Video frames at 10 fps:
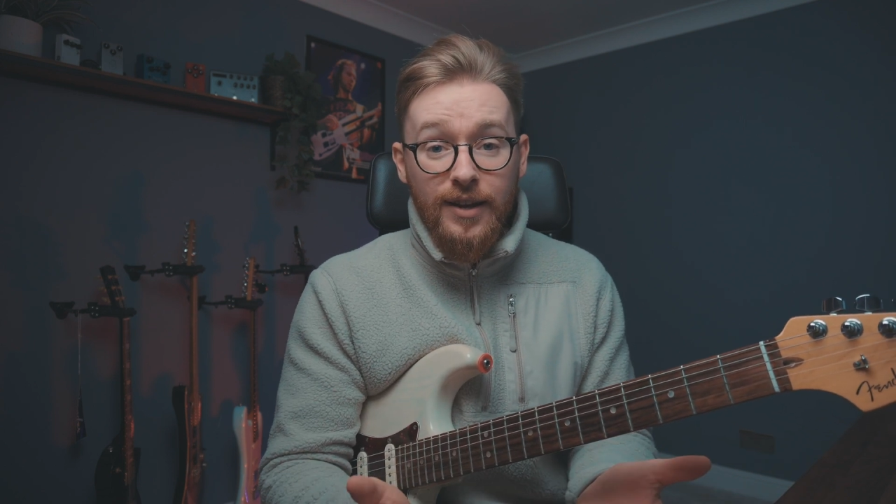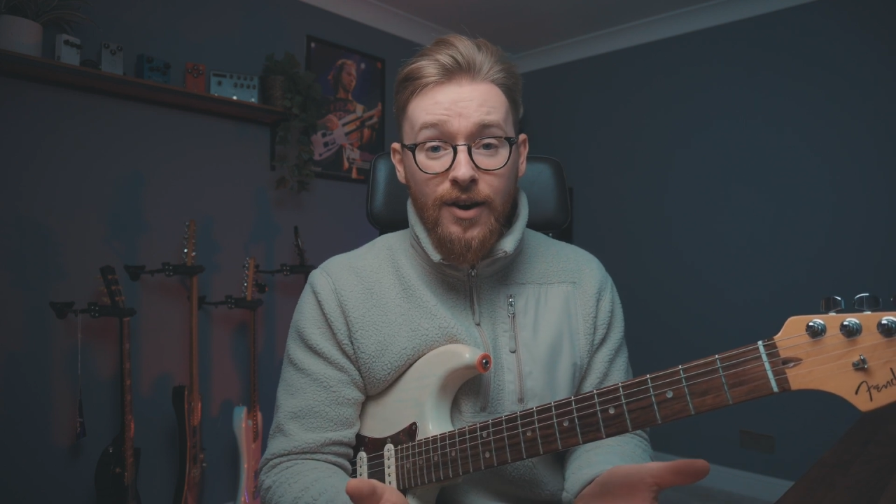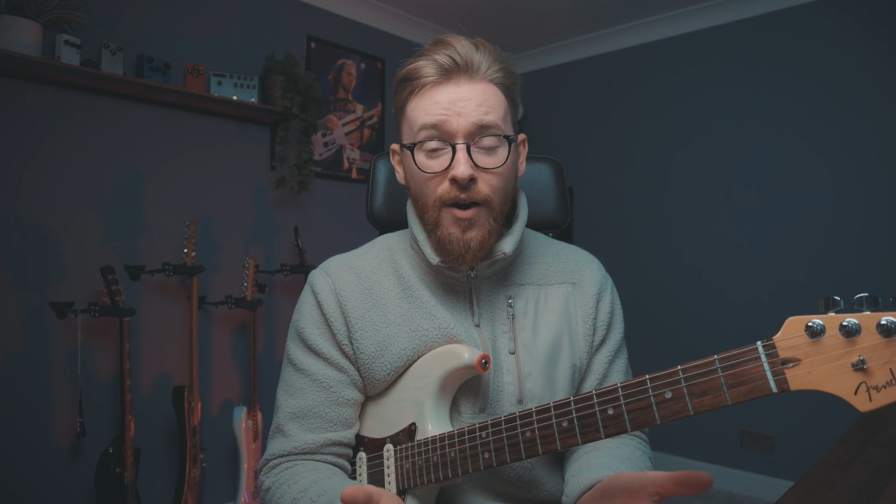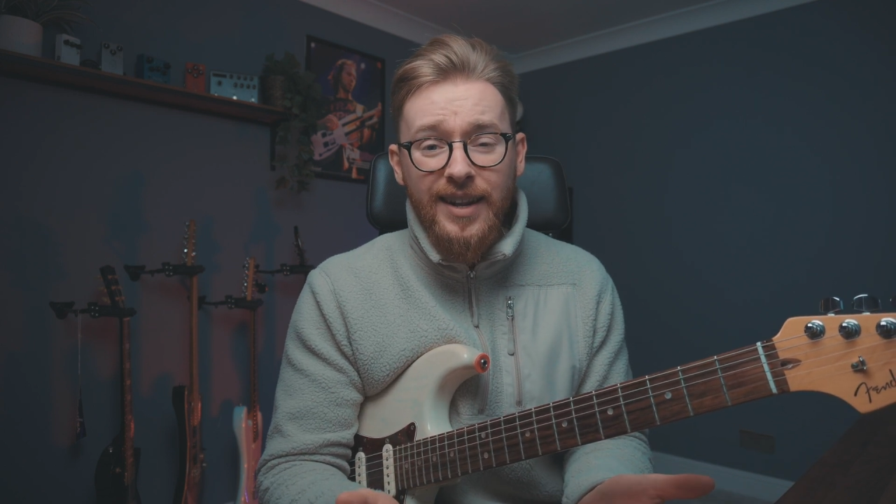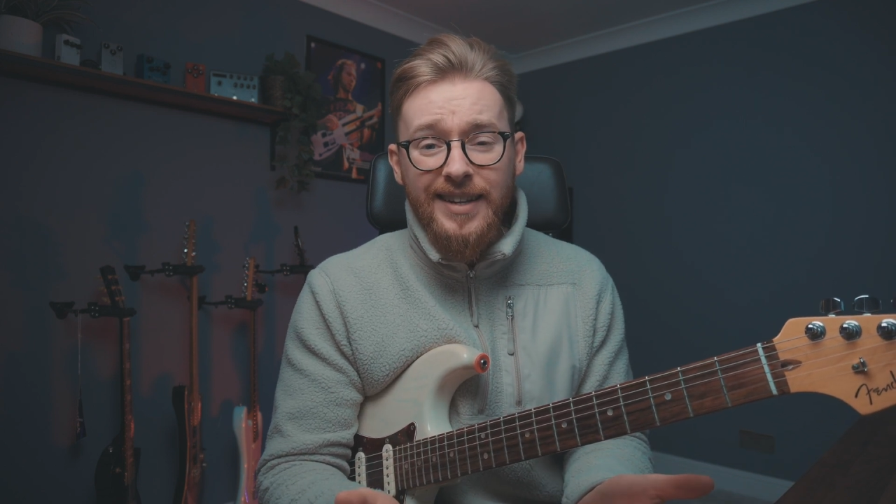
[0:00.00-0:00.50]

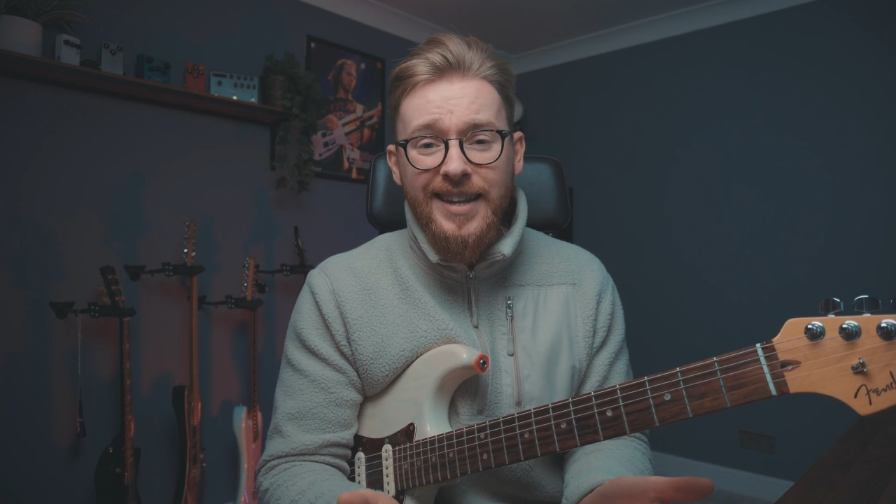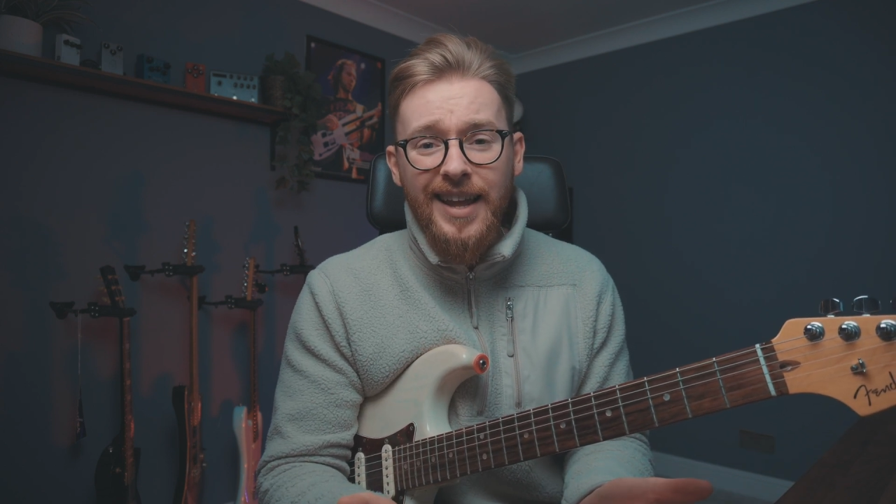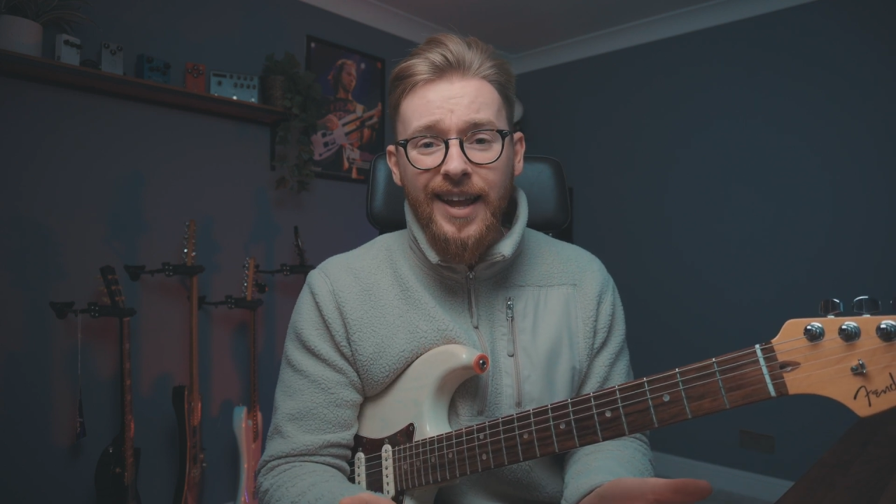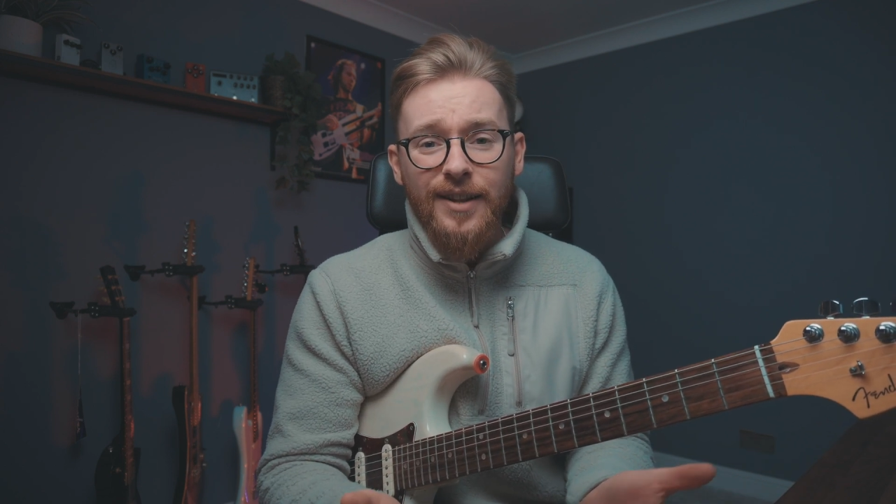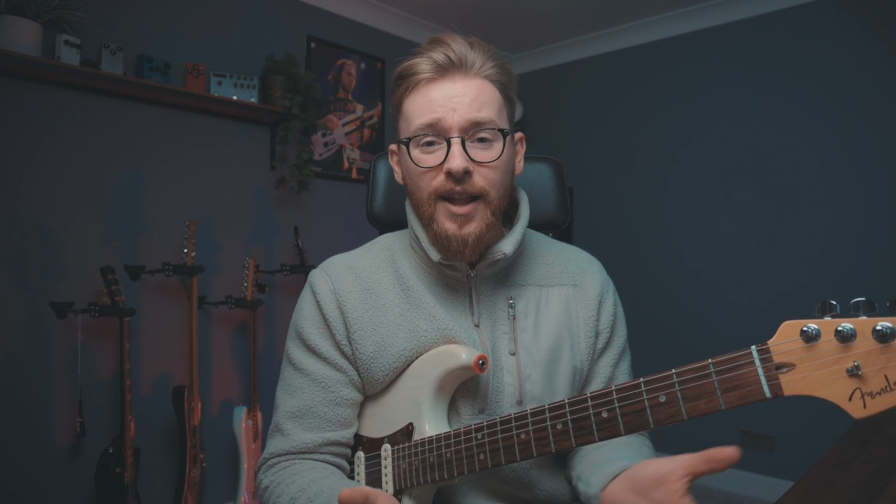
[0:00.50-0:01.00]
kind of
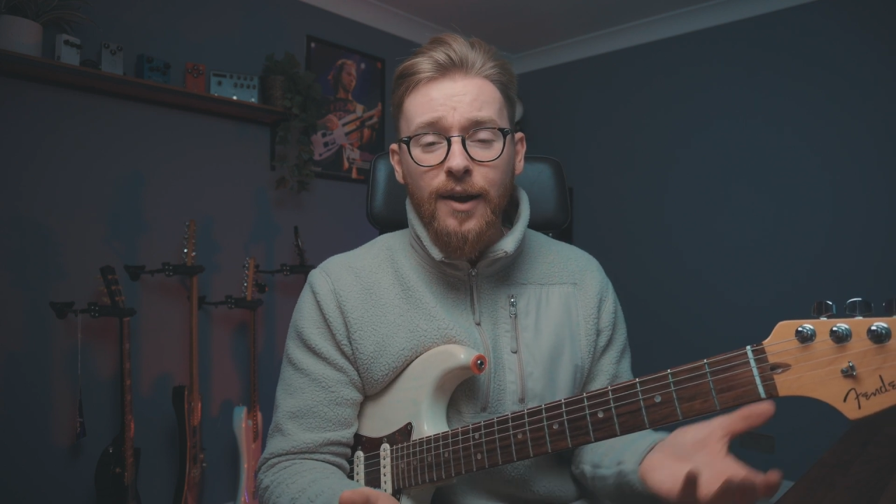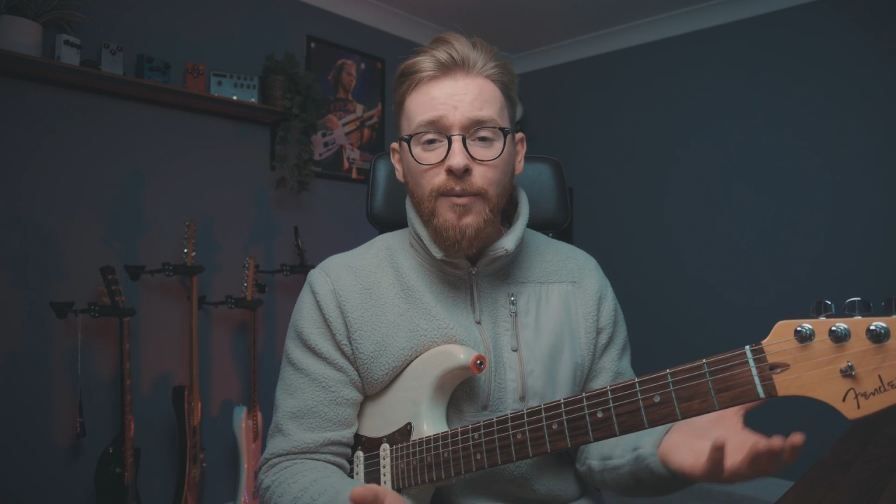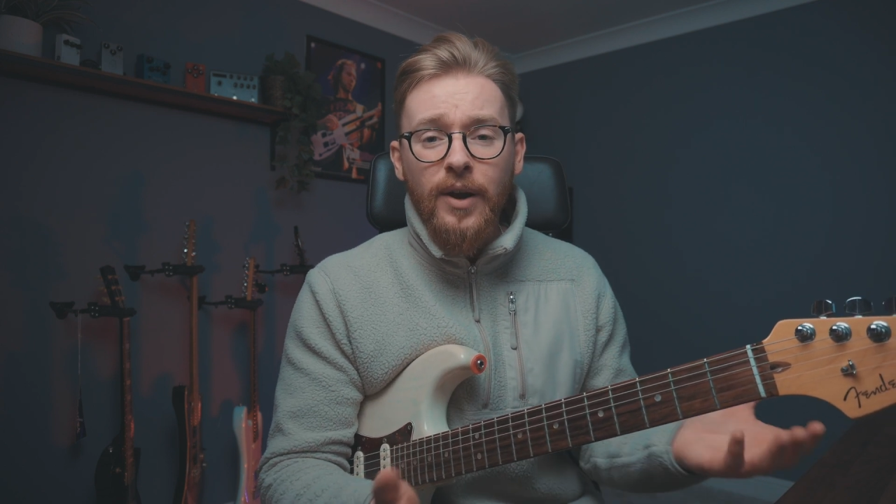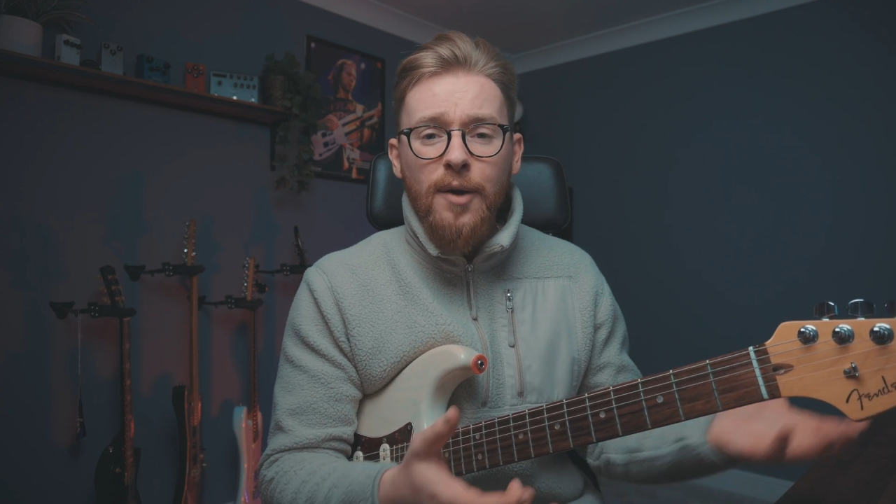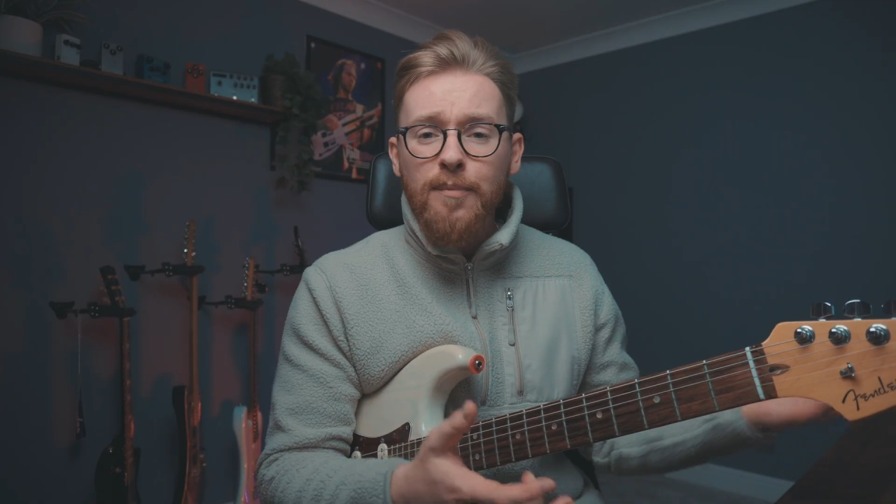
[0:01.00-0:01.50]
did. Like when I